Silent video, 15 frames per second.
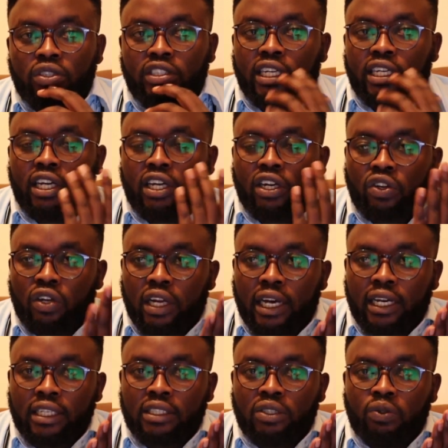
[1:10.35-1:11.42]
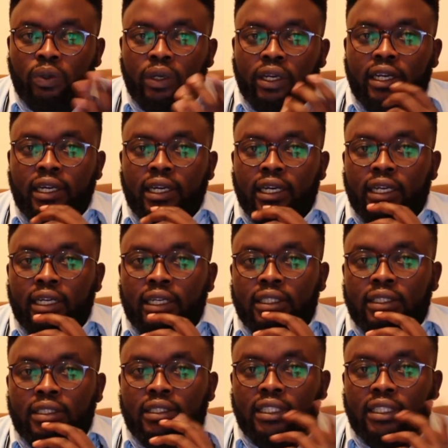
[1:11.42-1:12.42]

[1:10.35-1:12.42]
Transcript: generalized weakness,